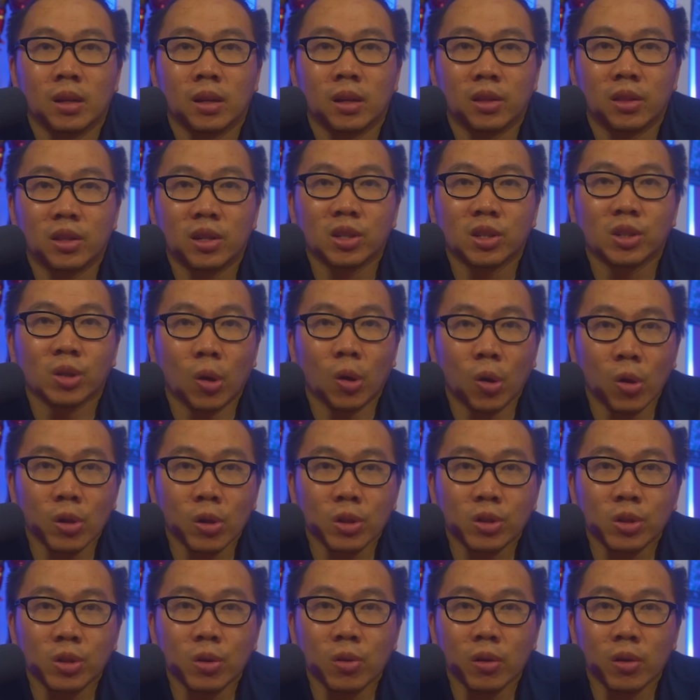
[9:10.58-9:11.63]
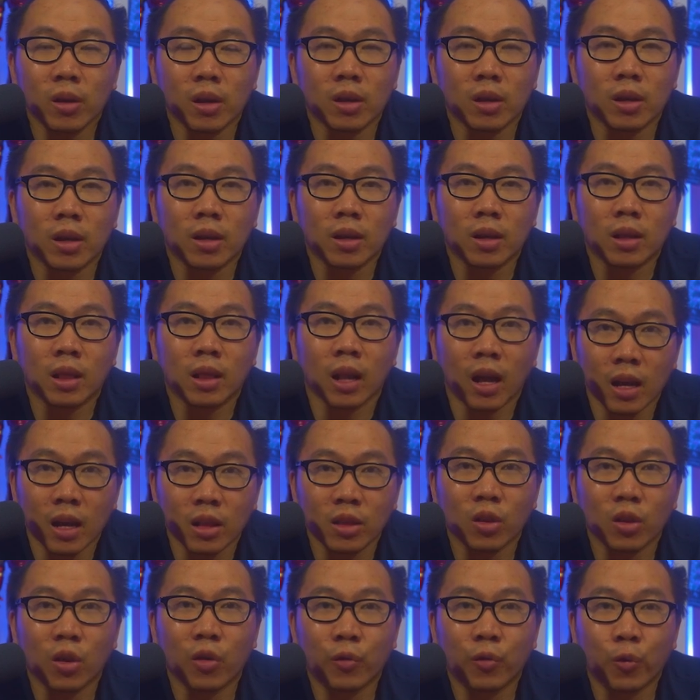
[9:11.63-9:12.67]
There's also a
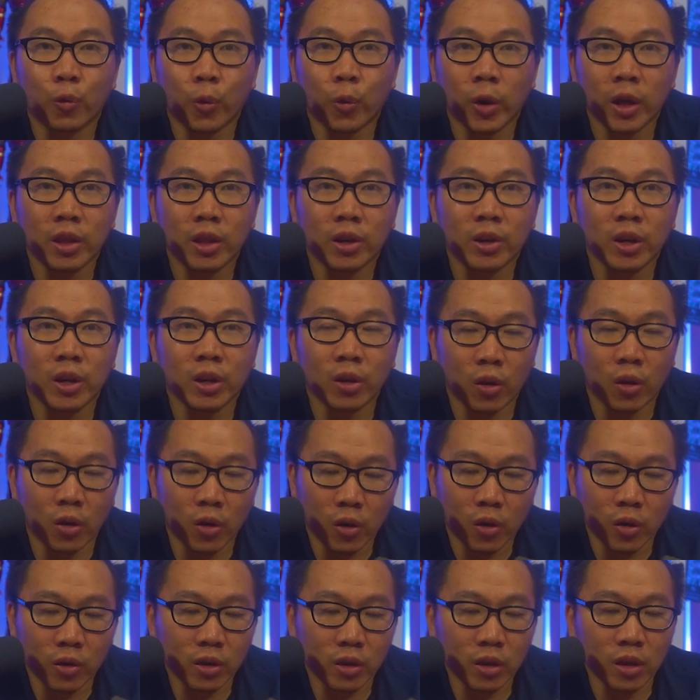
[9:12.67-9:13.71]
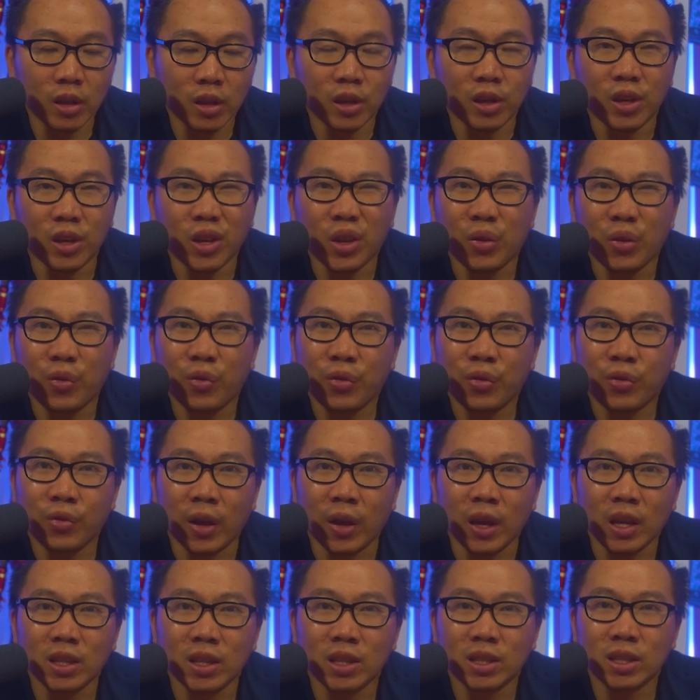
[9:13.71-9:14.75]
lot of weathering on the
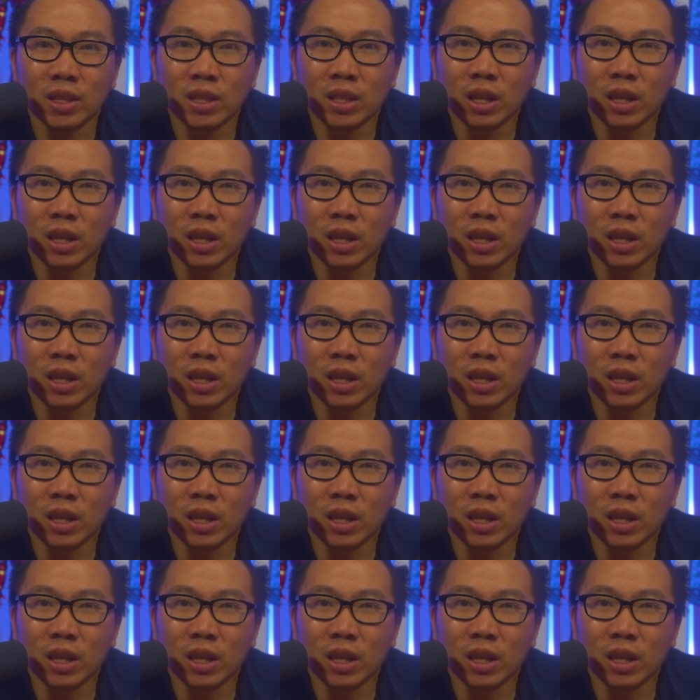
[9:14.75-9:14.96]
face.